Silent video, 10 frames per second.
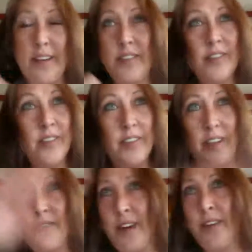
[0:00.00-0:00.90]
your
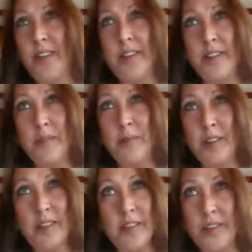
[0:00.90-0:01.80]
stuff out there as
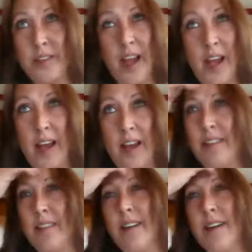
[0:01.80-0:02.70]
much as you
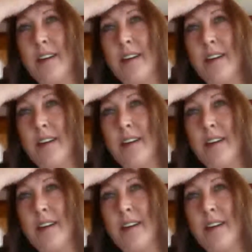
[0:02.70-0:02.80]
can.